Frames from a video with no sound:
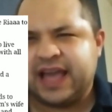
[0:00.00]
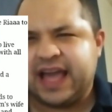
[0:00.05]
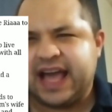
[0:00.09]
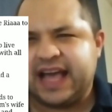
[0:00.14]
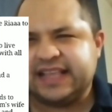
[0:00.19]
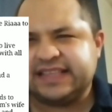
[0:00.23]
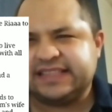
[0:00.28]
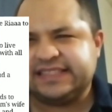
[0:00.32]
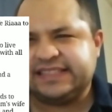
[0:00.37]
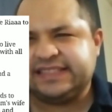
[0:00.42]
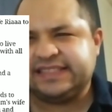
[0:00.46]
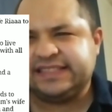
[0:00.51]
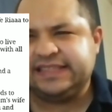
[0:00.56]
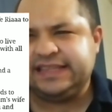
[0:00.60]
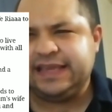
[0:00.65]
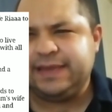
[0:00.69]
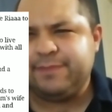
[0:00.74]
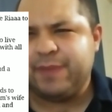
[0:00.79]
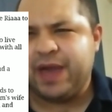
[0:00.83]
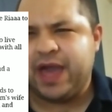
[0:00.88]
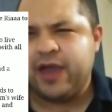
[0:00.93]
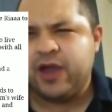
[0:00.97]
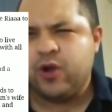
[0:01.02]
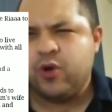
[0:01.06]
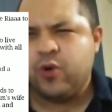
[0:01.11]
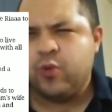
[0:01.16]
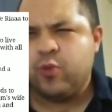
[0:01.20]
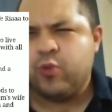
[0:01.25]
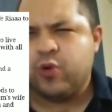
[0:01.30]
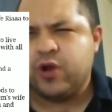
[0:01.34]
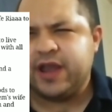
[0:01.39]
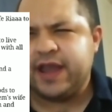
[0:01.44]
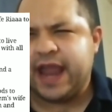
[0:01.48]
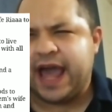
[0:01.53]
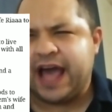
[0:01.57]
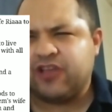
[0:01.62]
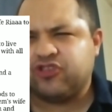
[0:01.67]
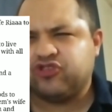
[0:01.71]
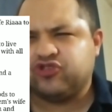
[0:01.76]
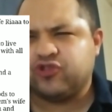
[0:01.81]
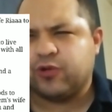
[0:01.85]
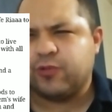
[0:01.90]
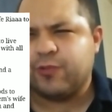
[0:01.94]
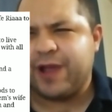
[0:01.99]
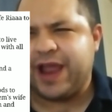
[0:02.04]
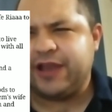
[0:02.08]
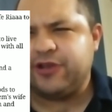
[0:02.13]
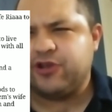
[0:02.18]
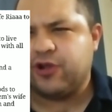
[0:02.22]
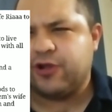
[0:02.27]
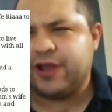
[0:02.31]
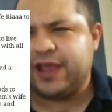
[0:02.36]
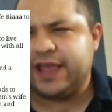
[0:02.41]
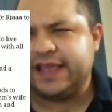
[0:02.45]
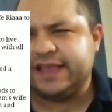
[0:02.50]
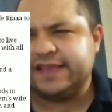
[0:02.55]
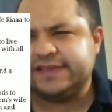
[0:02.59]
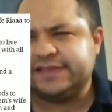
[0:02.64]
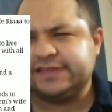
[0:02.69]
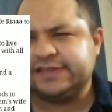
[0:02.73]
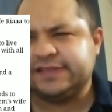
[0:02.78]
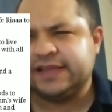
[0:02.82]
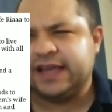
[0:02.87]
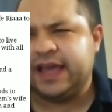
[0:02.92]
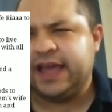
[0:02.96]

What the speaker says: As Sim would not surrender his